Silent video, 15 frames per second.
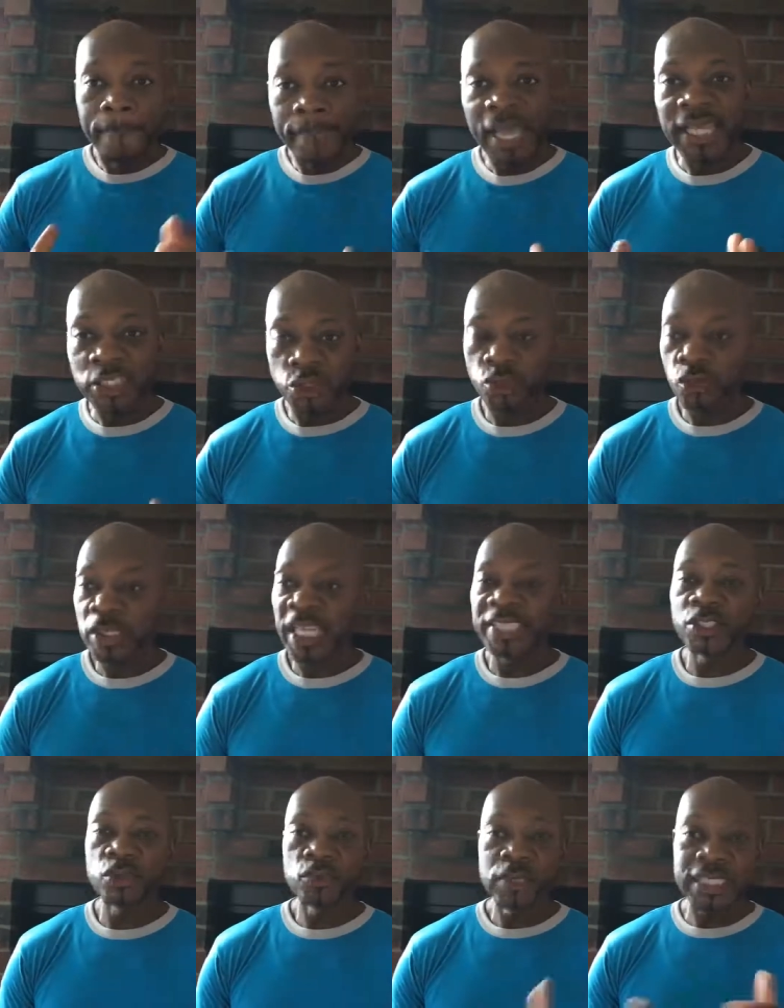make sure
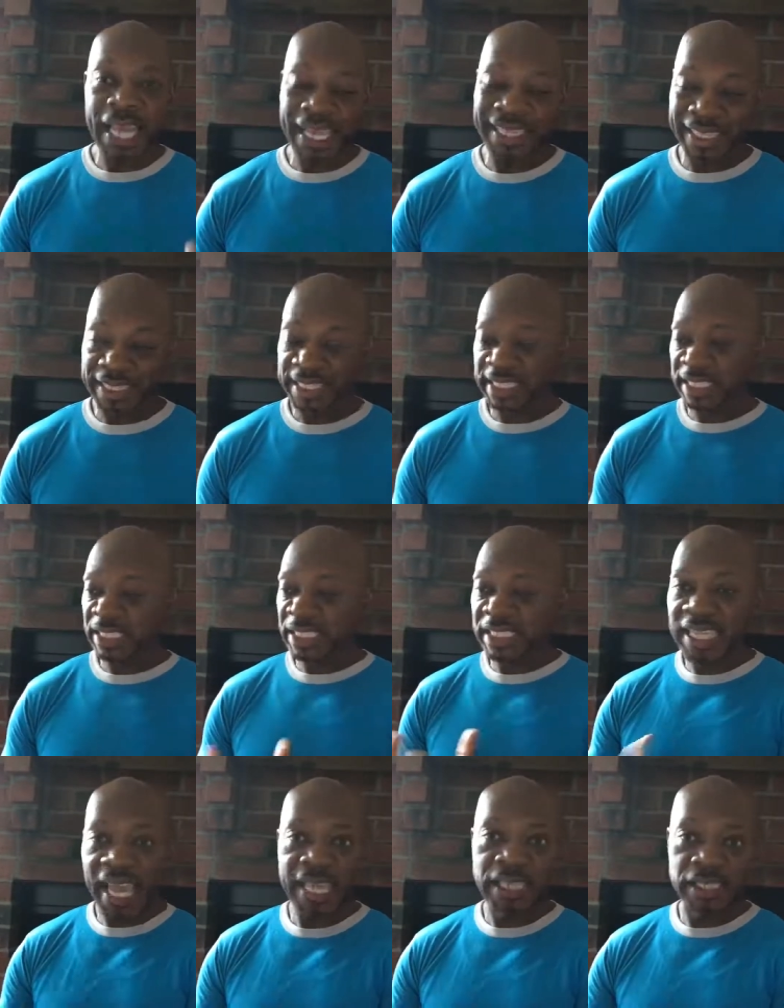that you take this,
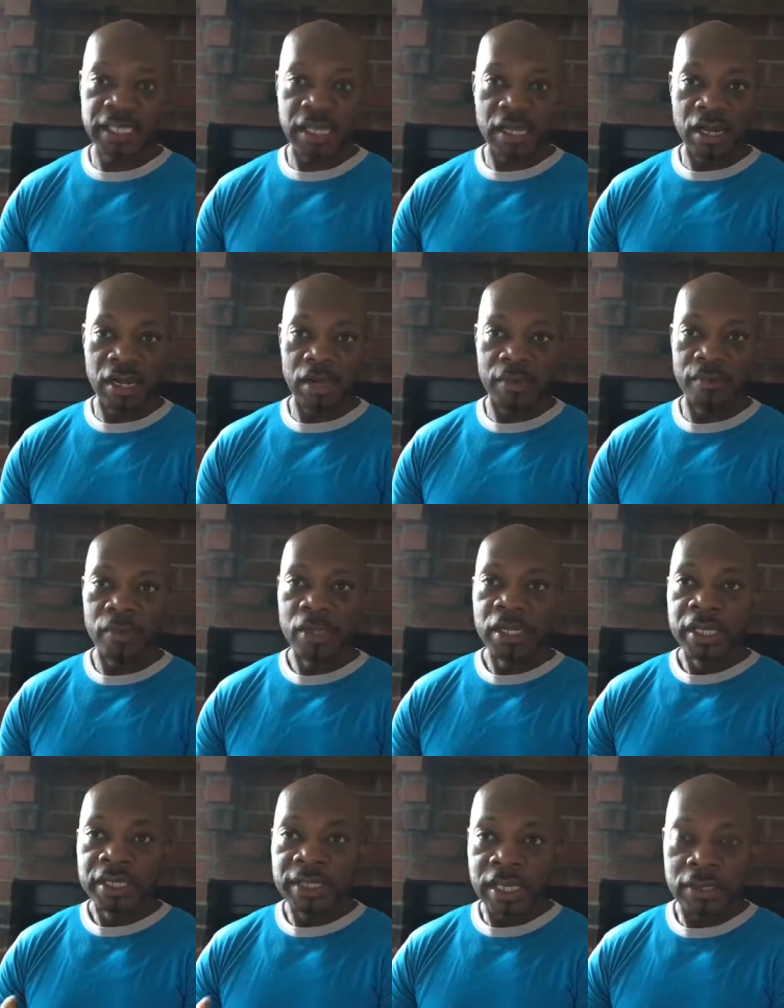take the um,
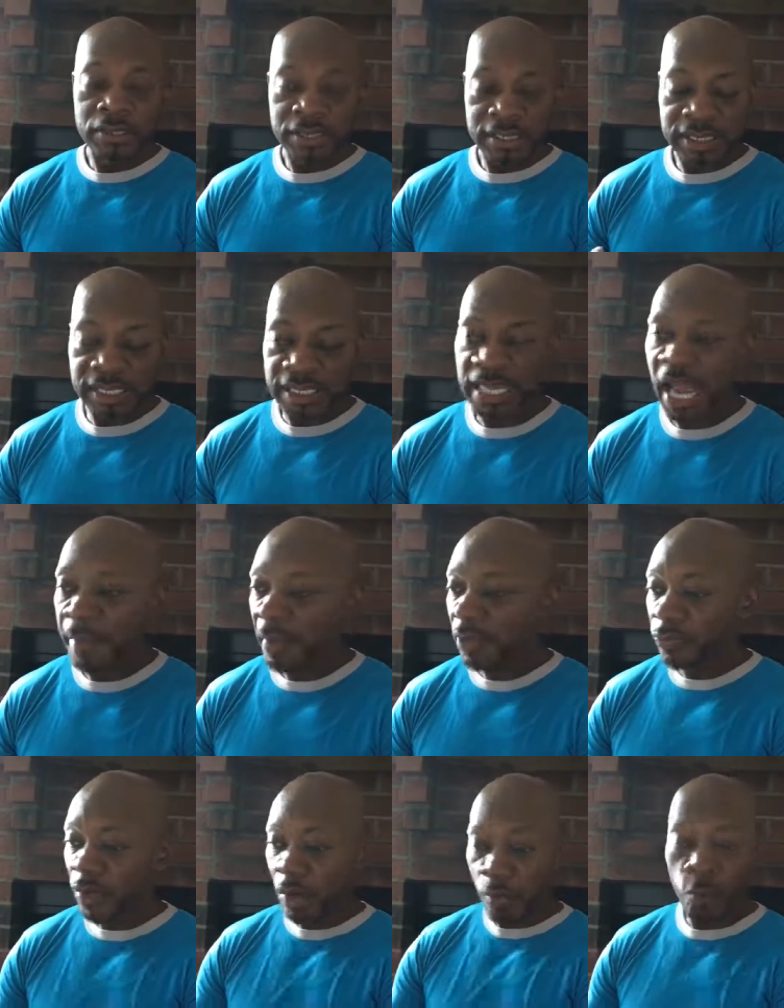the the time
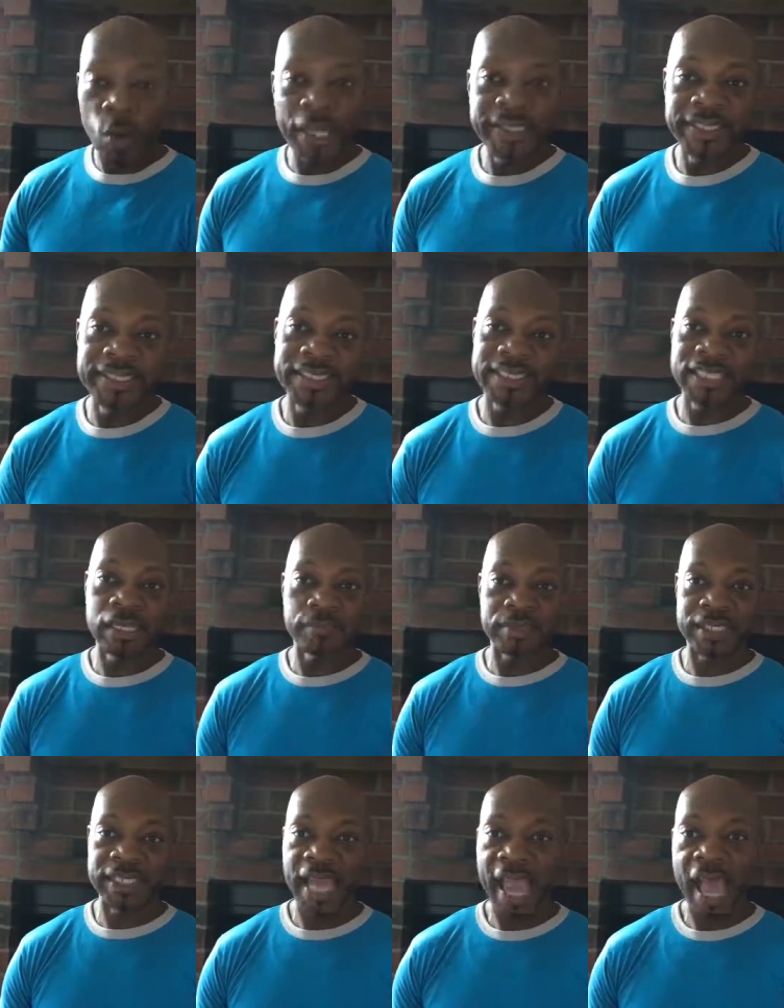out to write these
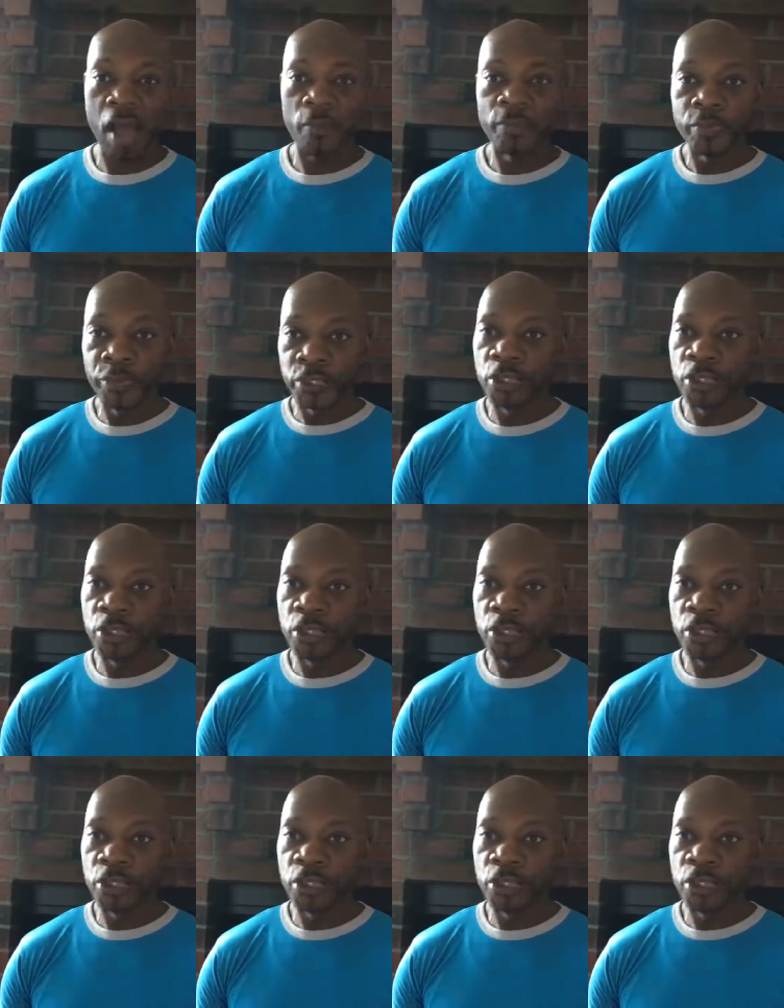tips down.